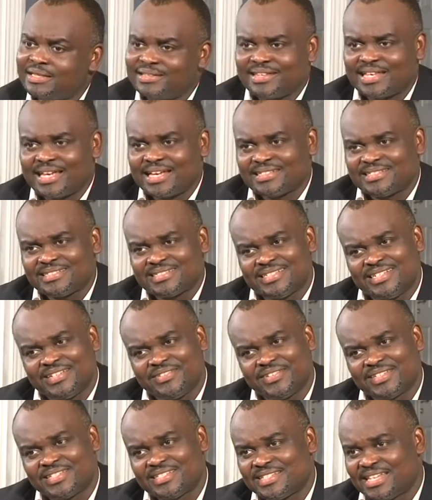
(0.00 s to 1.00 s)
That, if
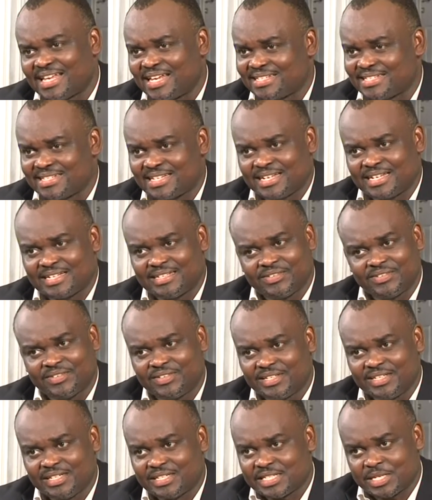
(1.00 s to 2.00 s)
it's that, sir, I don't
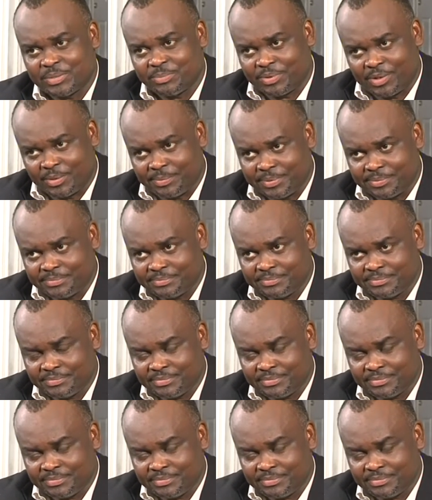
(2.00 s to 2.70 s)
think it's a problem.